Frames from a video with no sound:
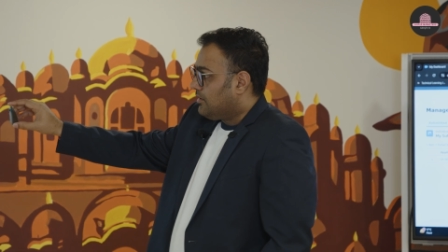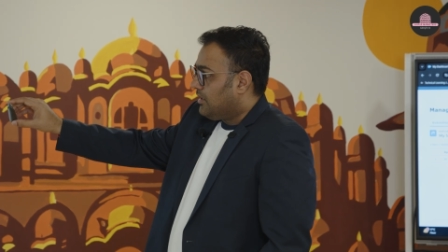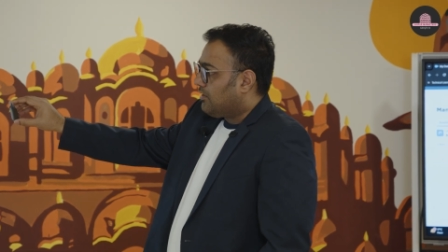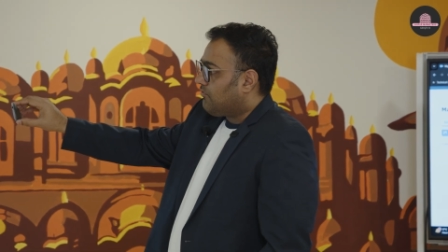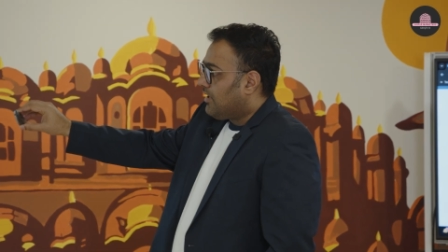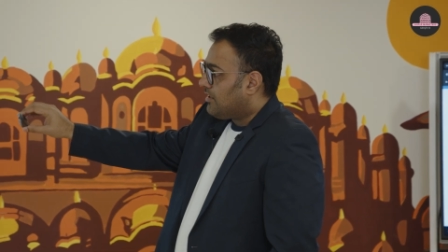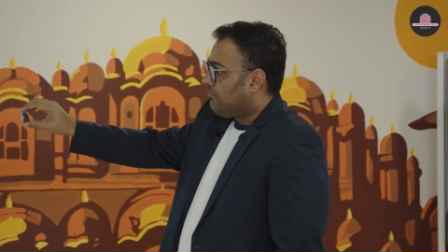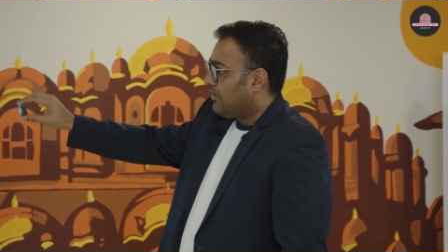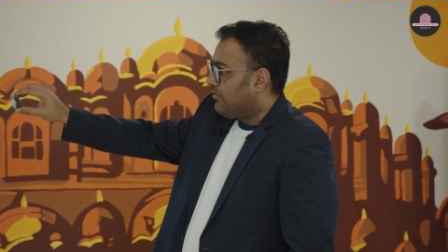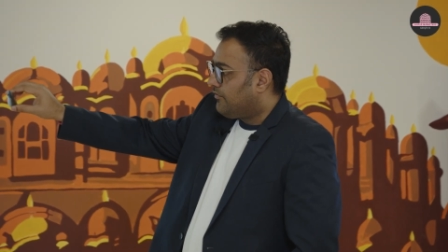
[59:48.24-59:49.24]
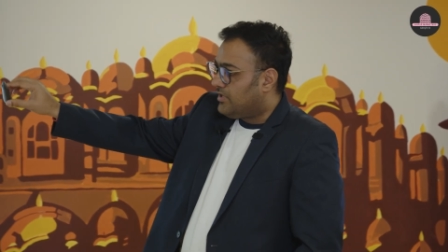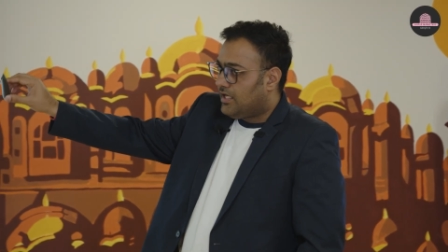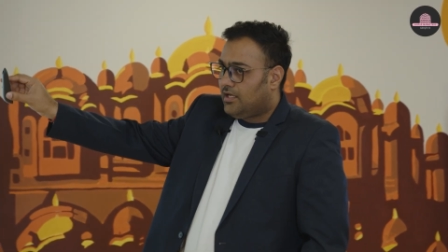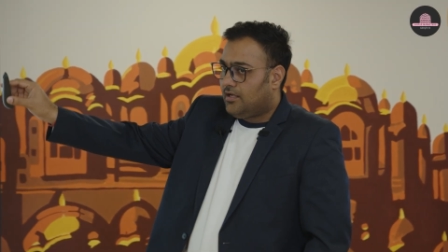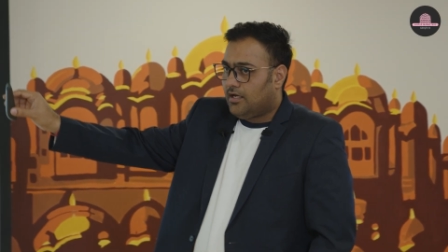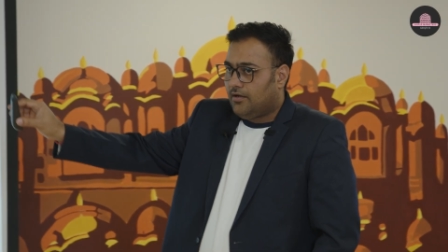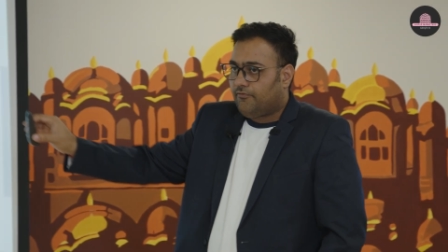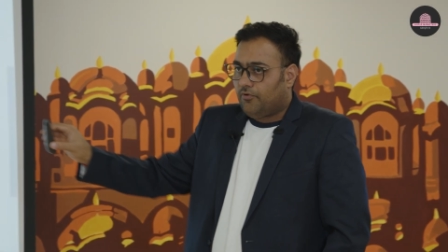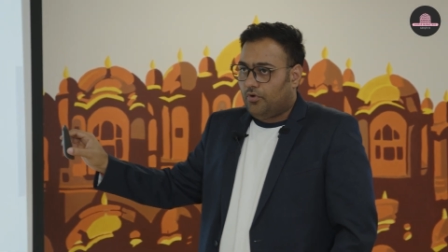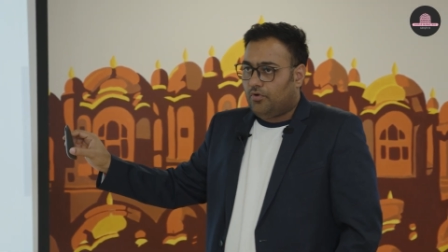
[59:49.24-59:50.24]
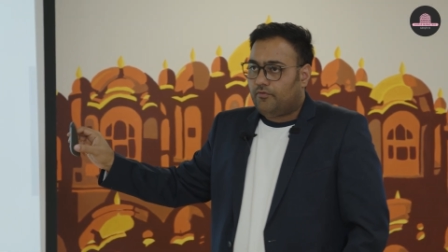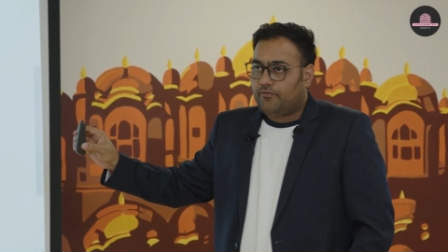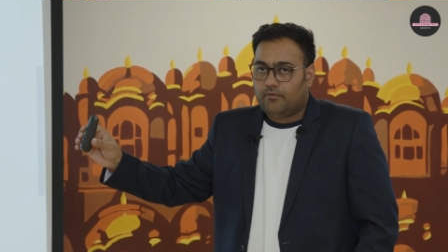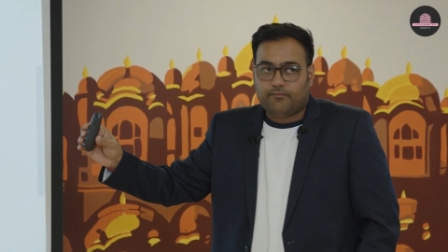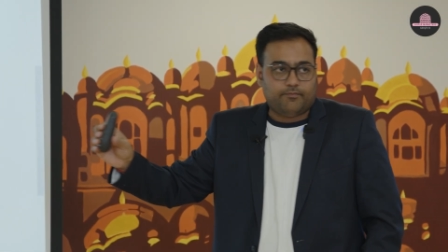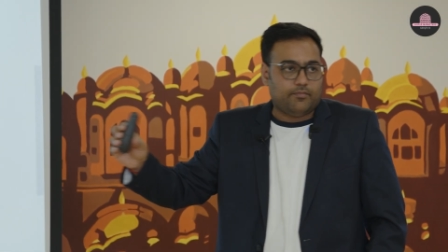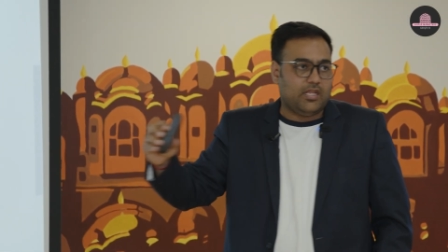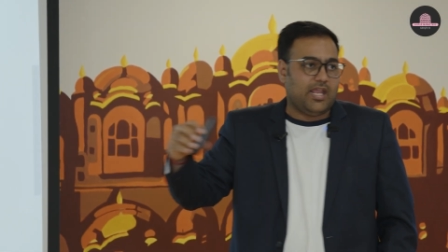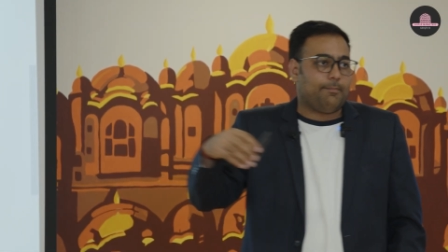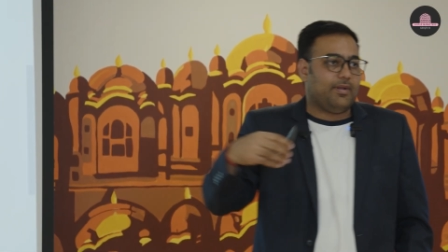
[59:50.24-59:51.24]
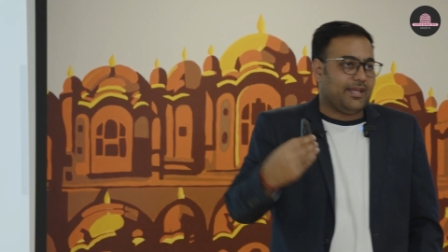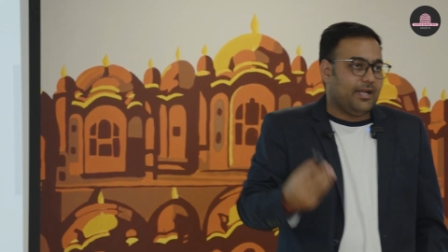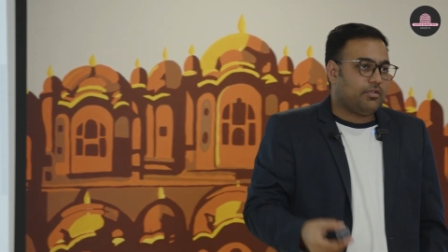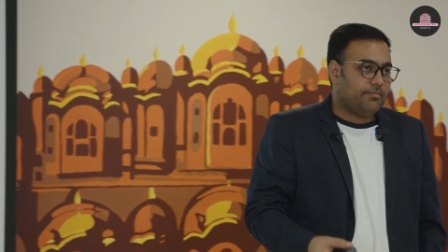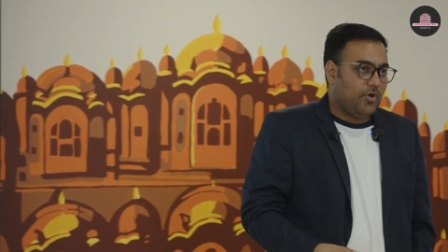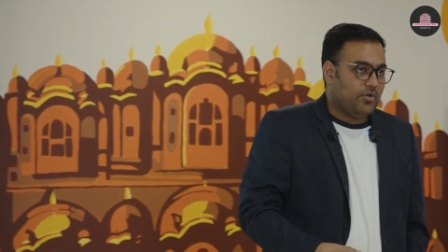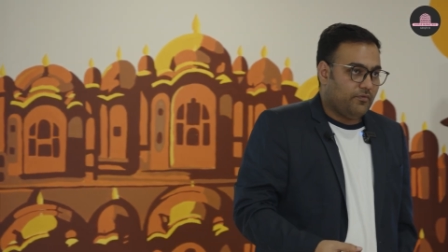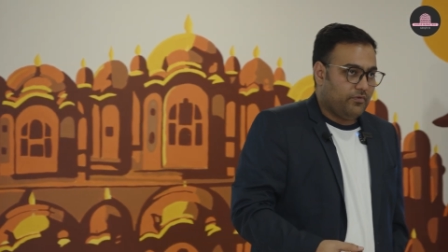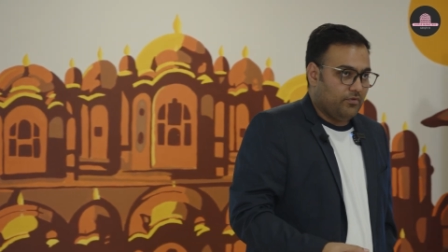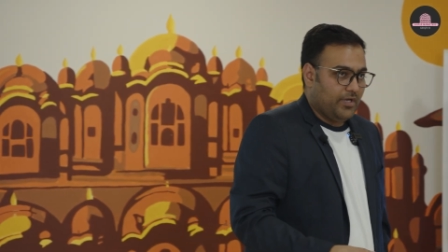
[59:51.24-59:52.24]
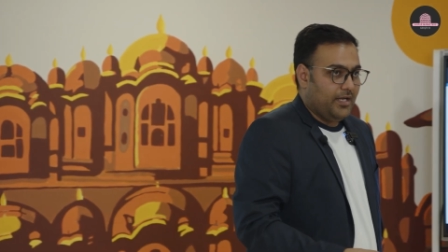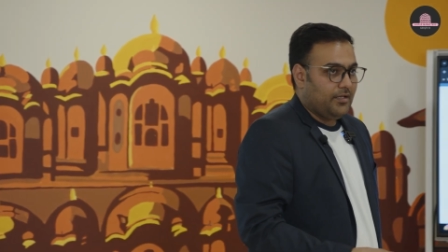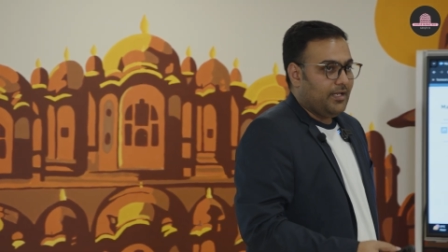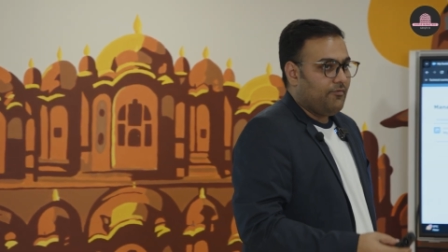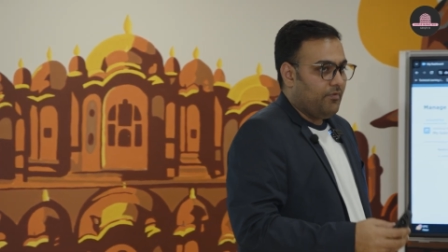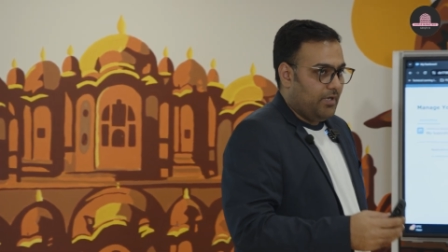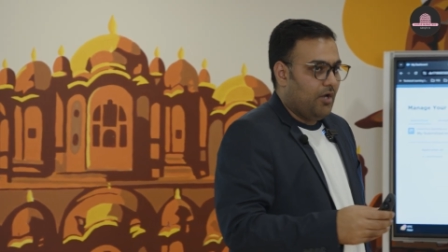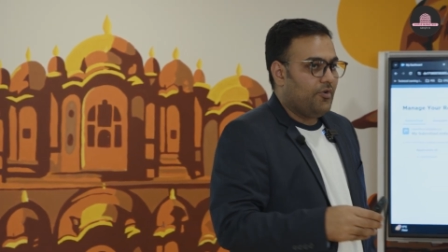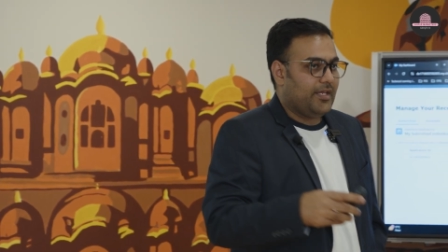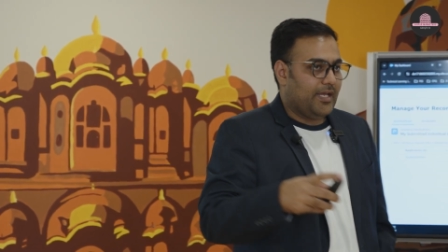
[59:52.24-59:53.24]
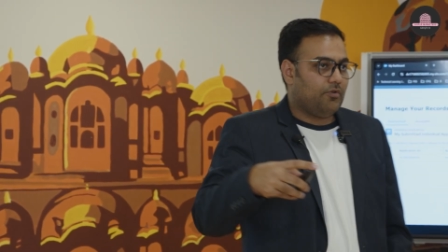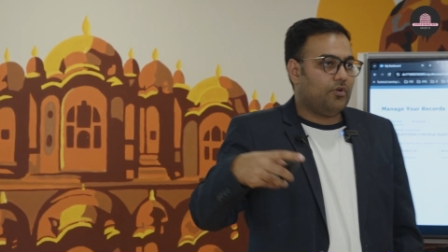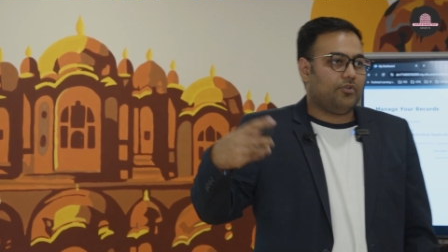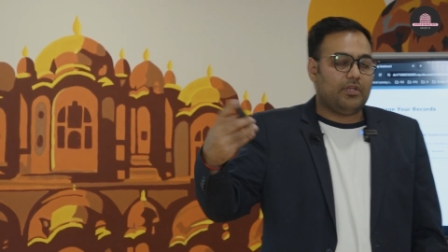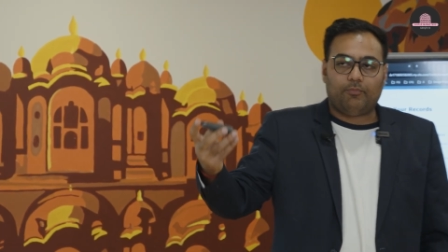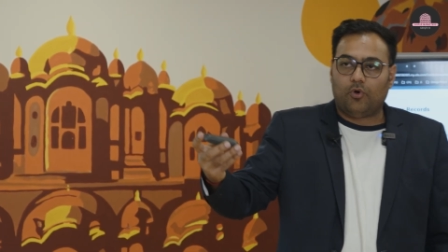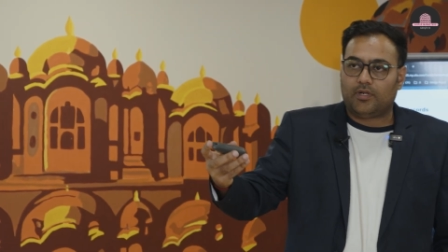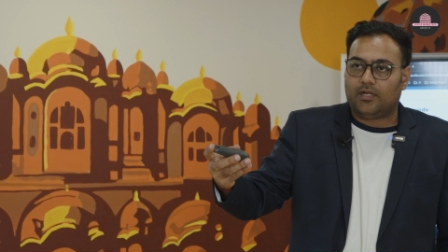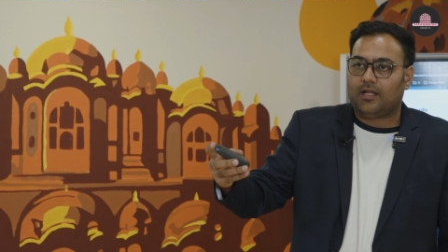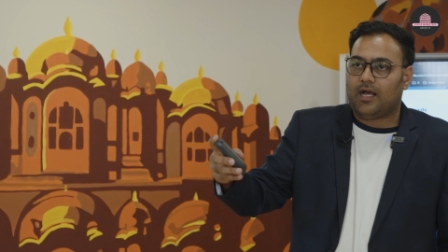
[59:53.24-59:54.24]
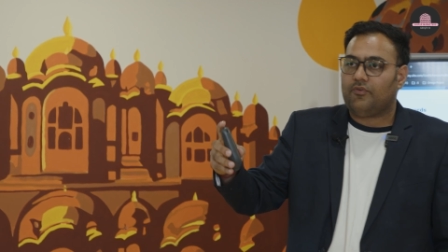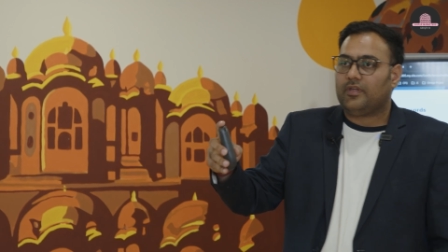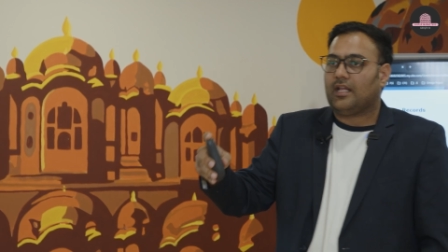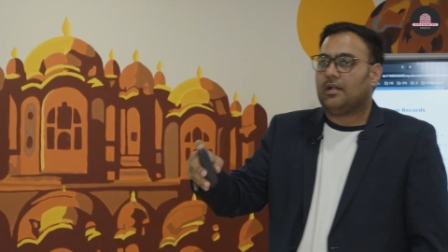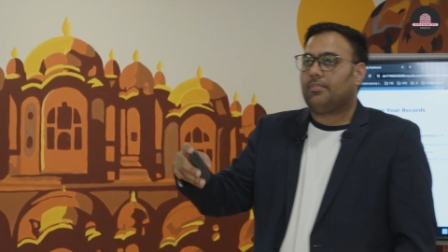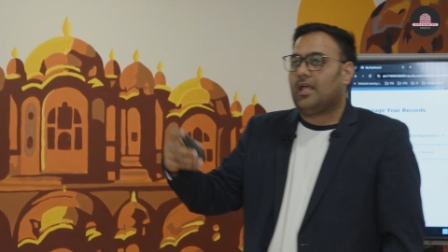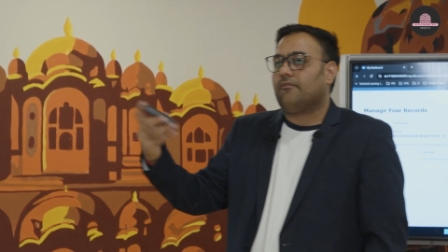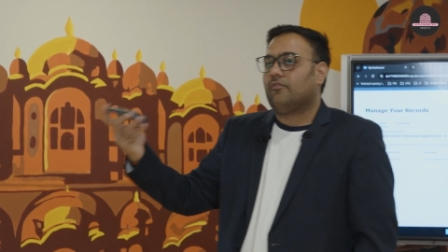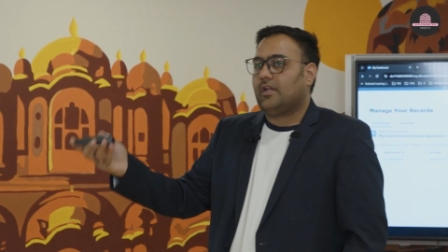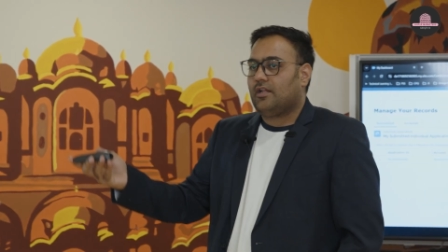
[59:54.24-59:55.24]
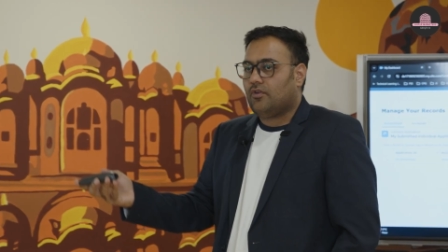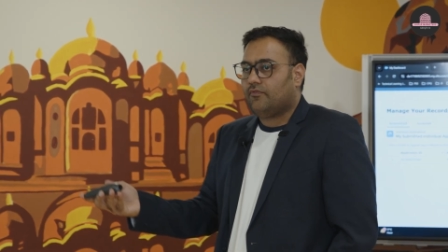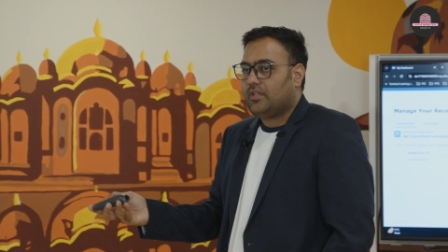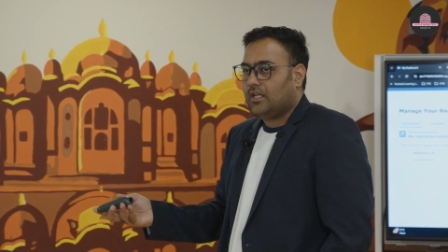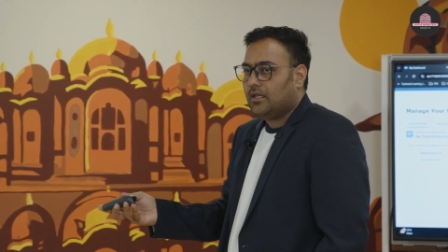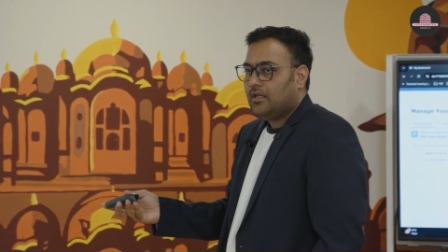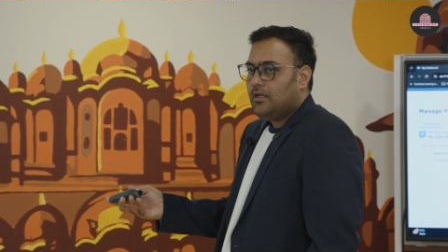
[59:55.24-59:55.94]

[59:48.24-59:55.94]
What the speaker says: This was one of the flow from the applicant's point of view, right? That how he can go to the portal, how he can apply for any of the